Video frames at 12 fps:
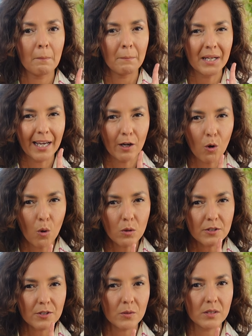but I
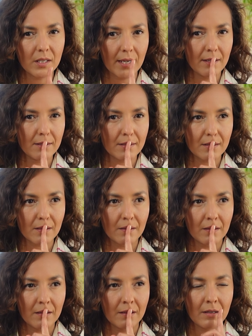also taste
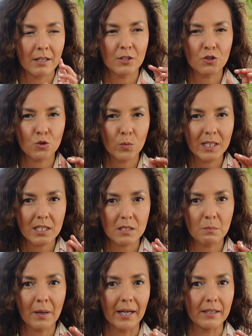a sweet
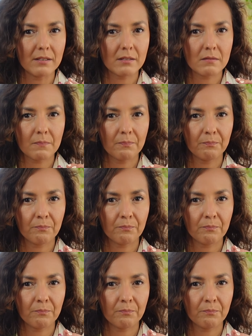spice,